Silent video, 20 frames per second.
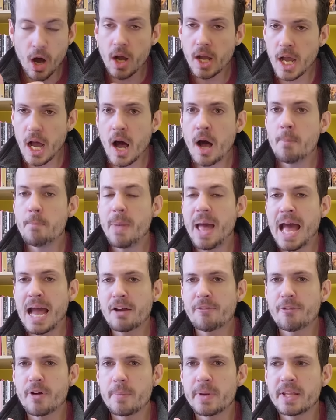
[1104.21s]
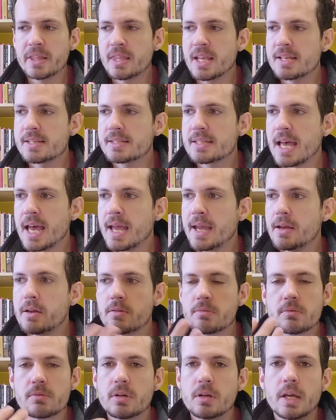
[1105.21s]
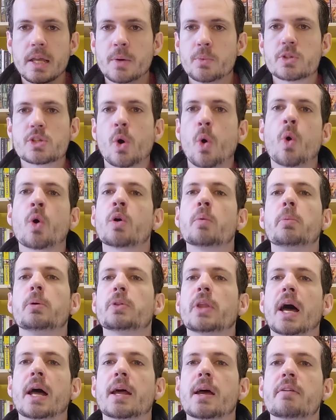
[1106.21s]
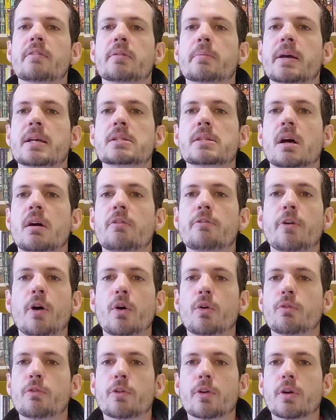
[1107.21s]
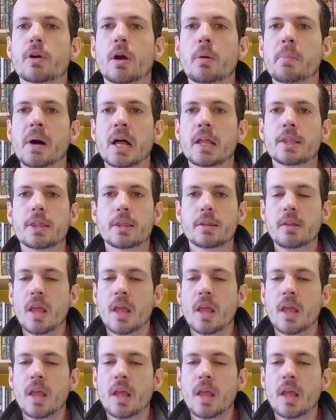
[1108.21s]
come back from it and they say, it was horrible not having my cell phone for a month.